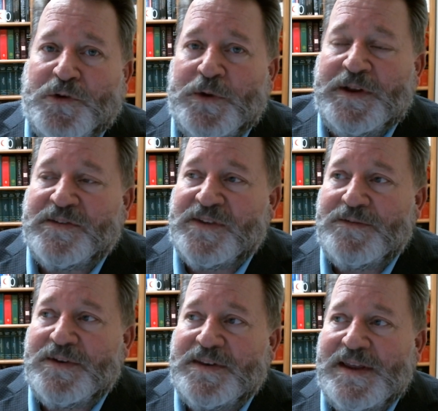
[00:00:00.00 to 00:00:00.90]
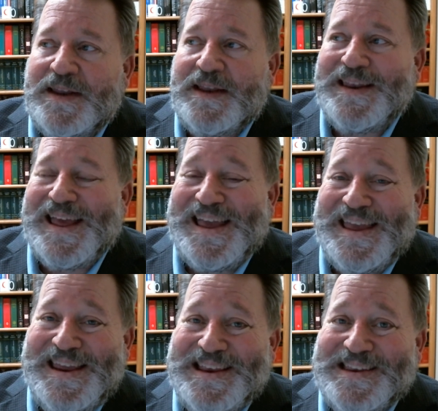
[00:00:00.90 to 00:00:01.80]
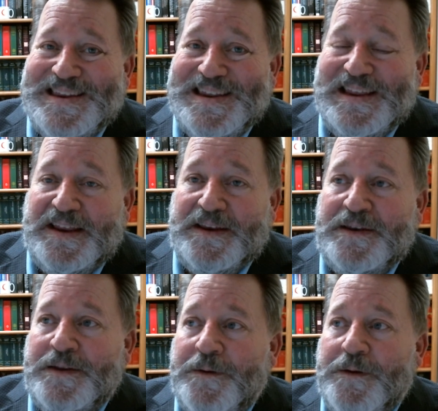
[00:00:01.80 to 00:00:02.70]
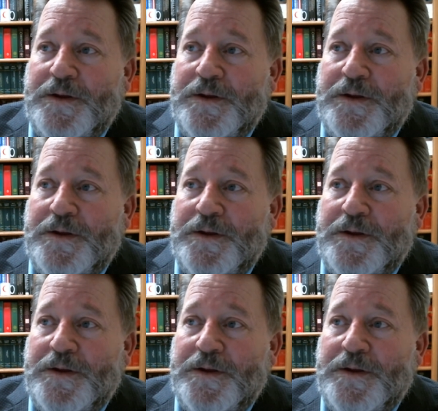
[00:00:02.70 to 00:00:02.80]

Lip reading: between 17 and 18,